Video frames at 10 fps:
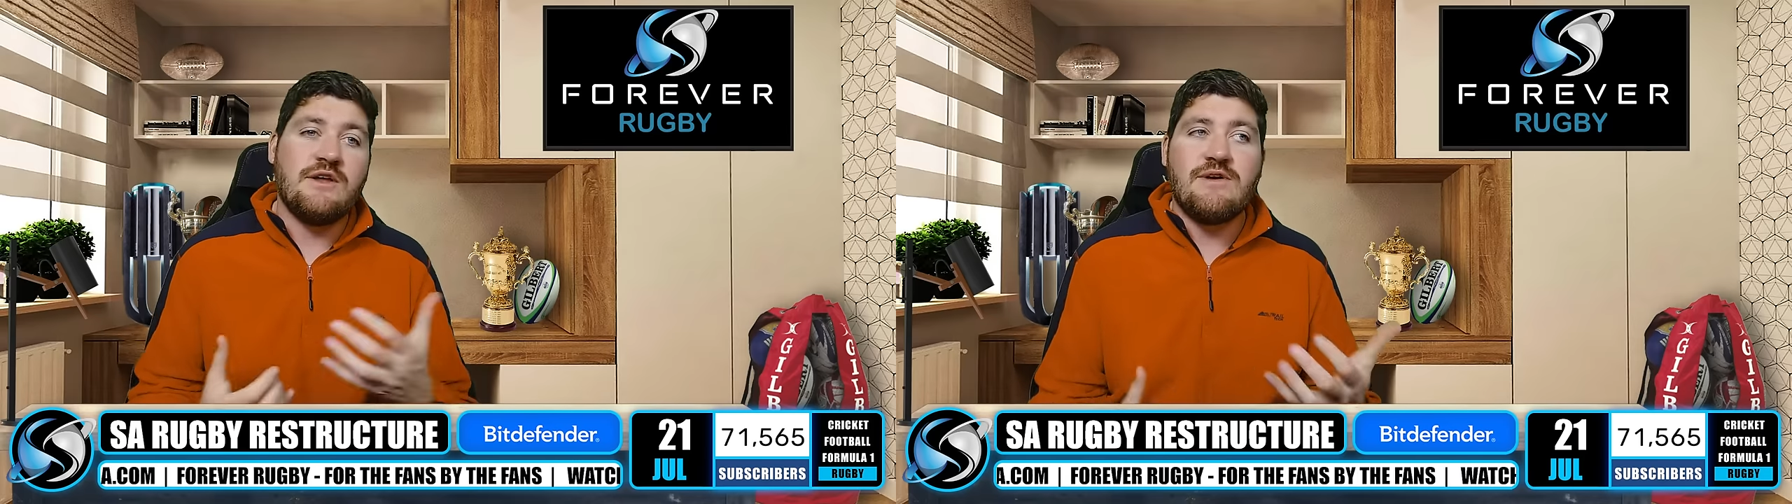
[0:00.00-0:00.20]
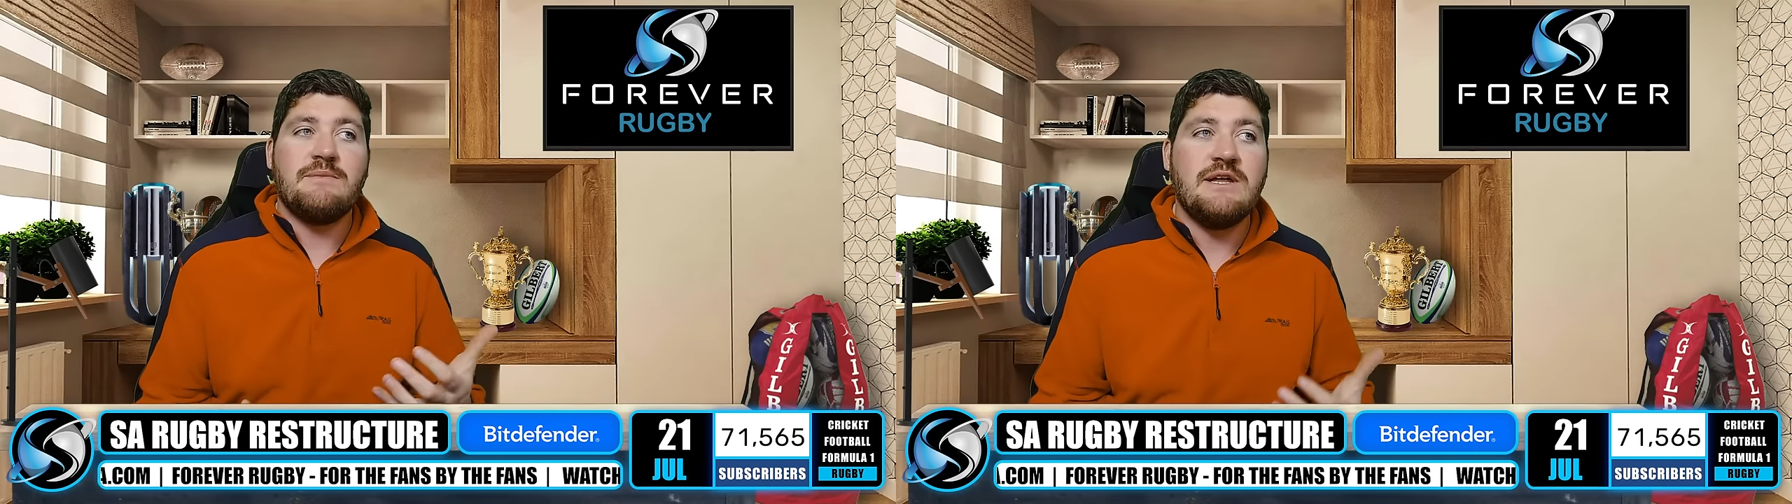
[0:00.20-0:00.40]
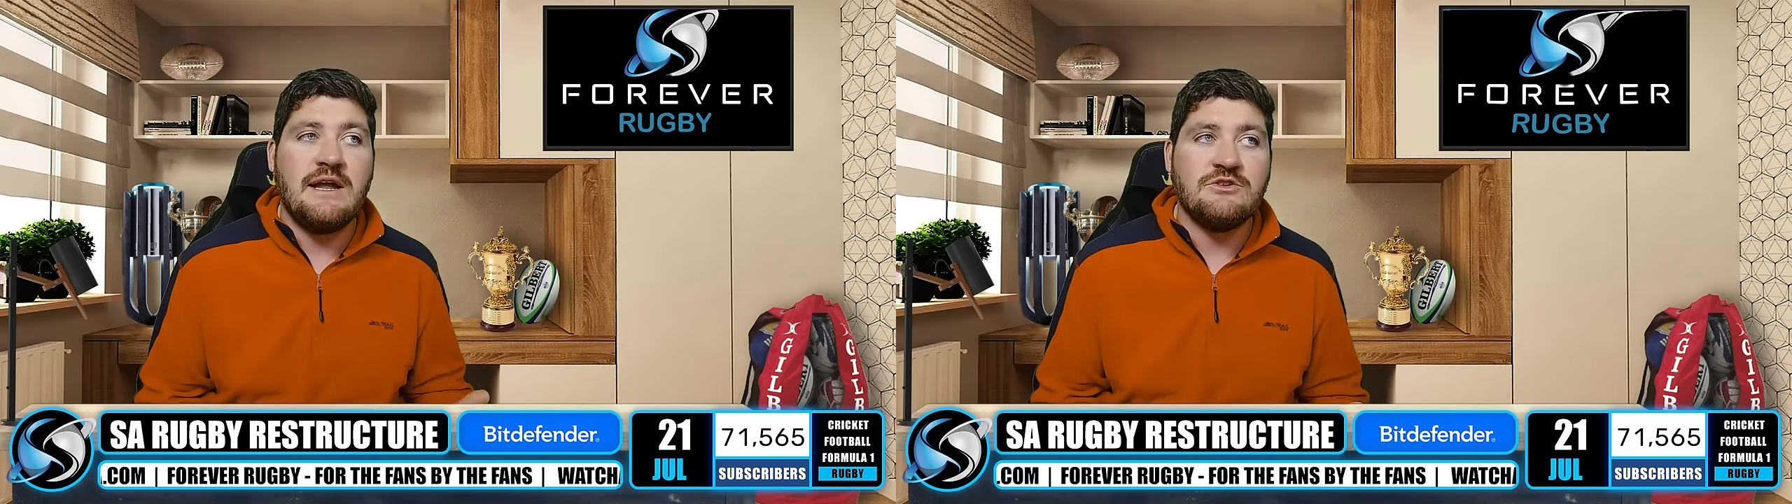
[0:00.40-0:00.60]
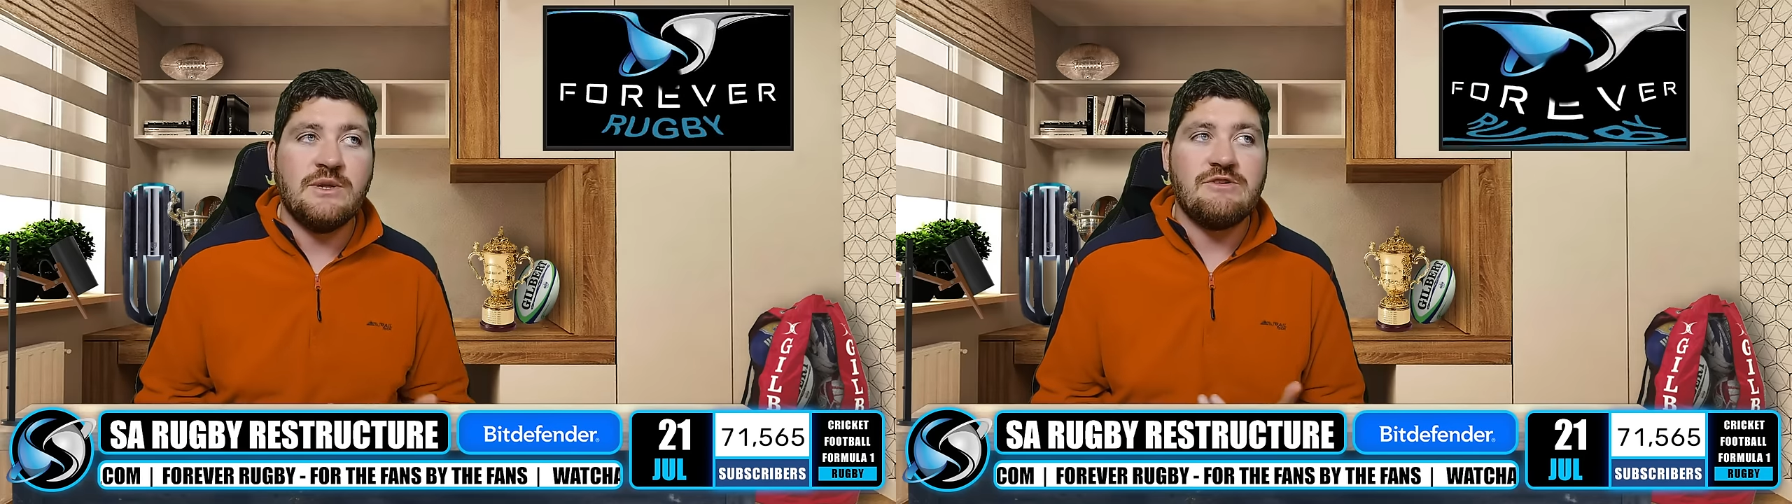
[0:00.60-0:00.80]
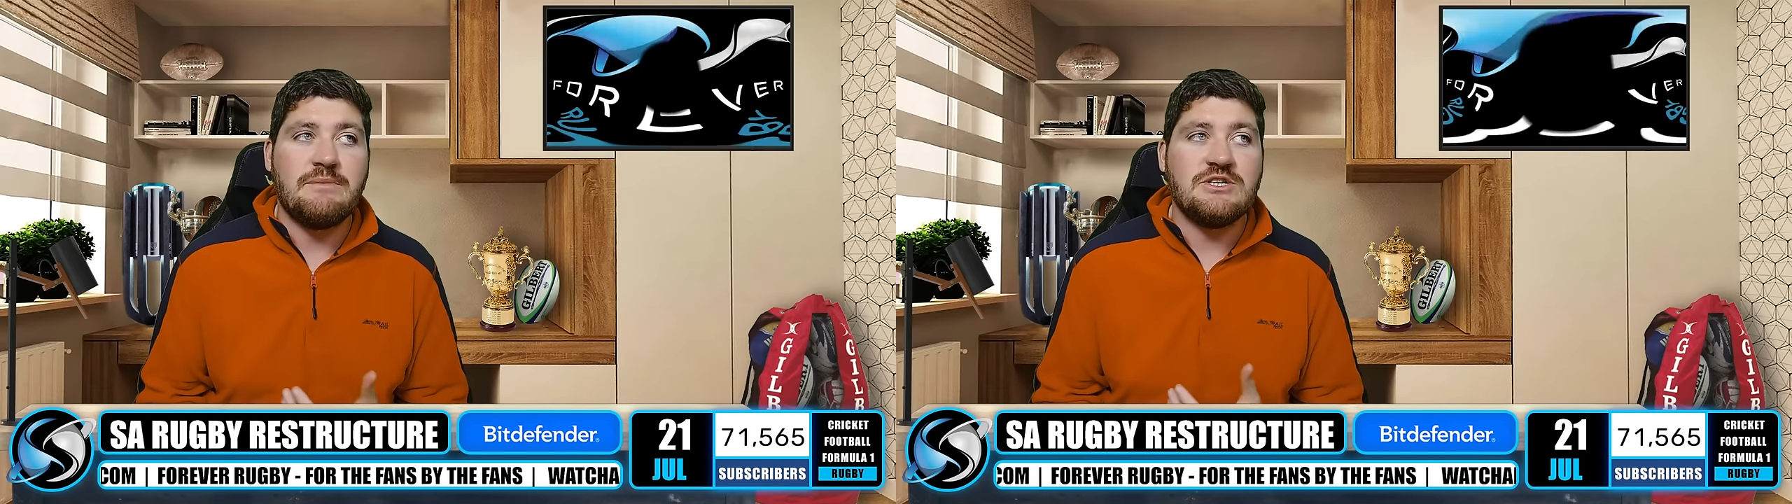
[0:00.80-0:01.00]
the rugby under
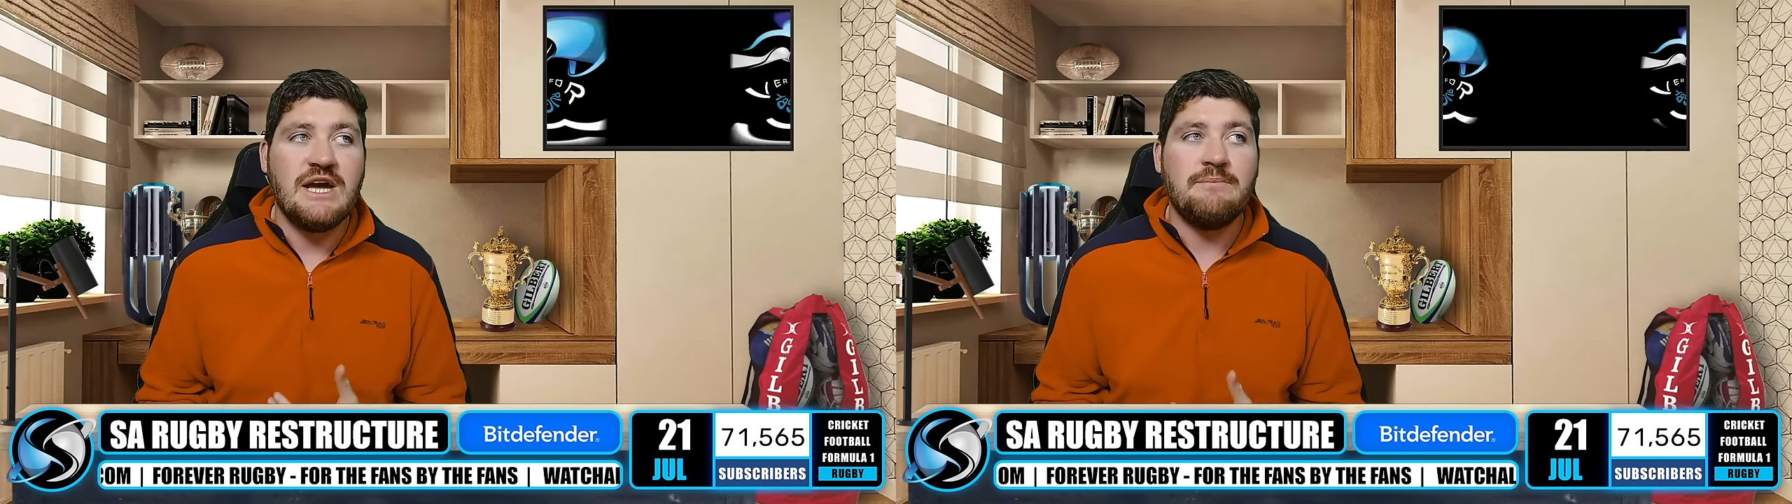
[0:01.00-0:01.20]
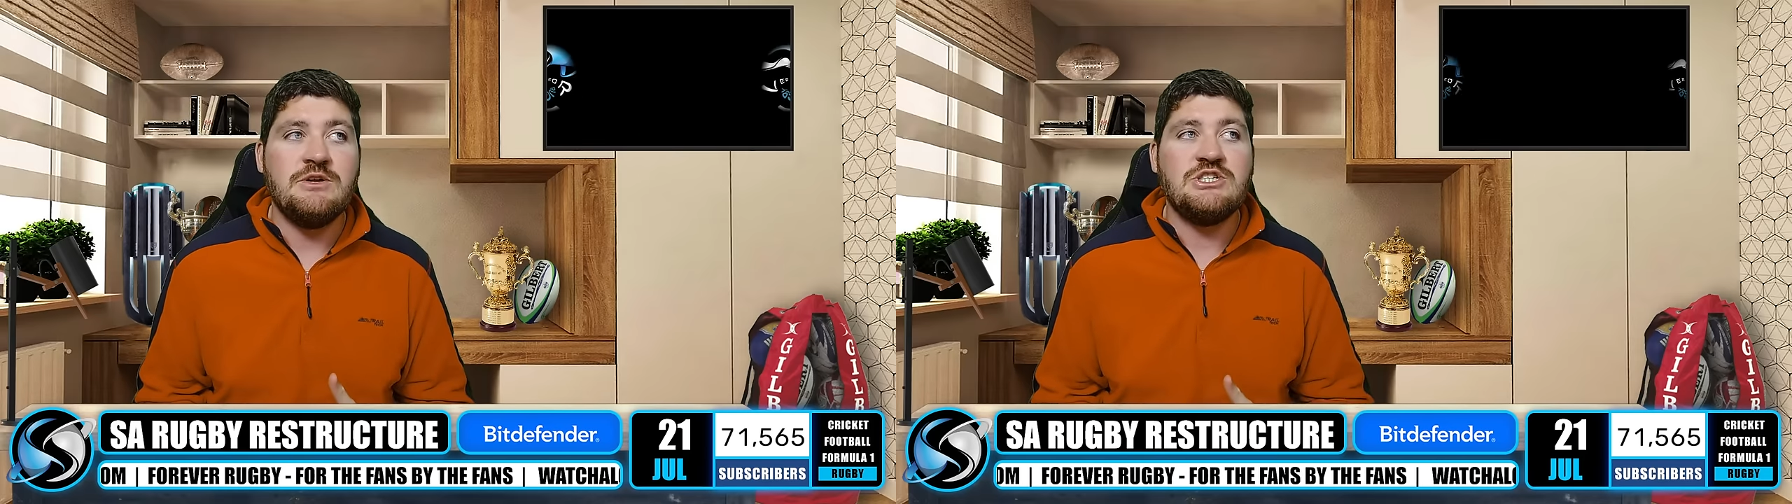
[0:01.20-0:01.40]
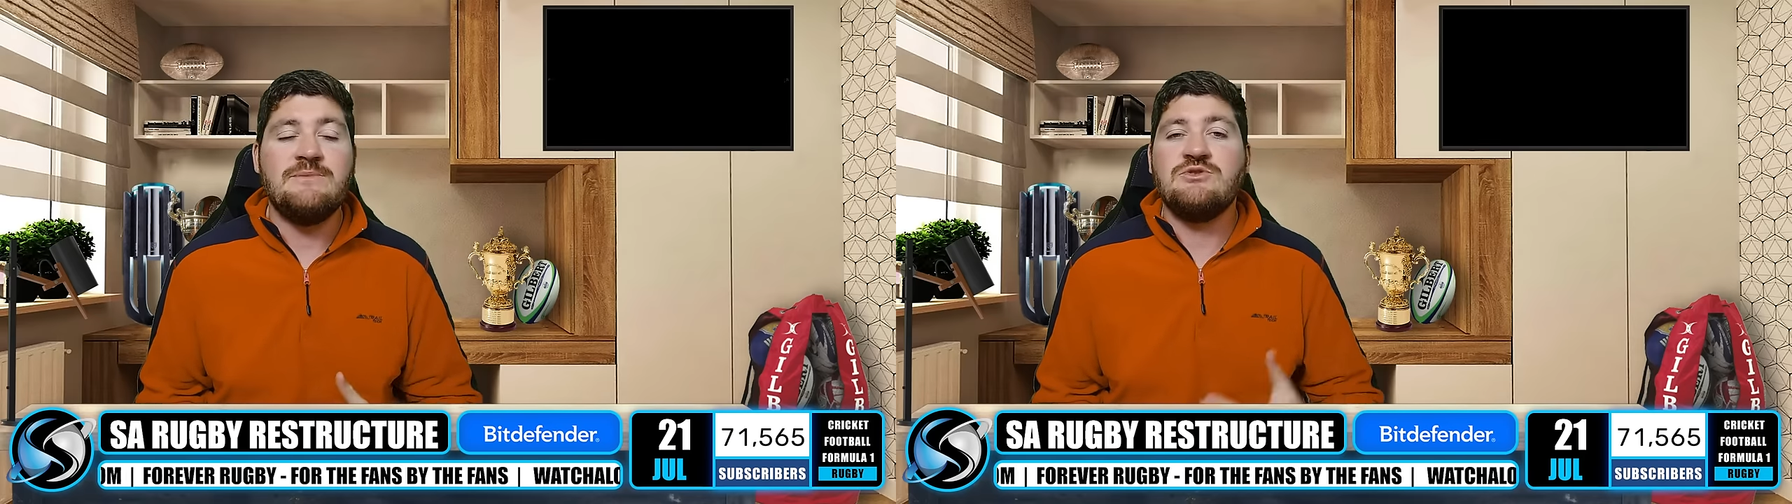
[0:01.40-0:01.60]
20 rugby championship.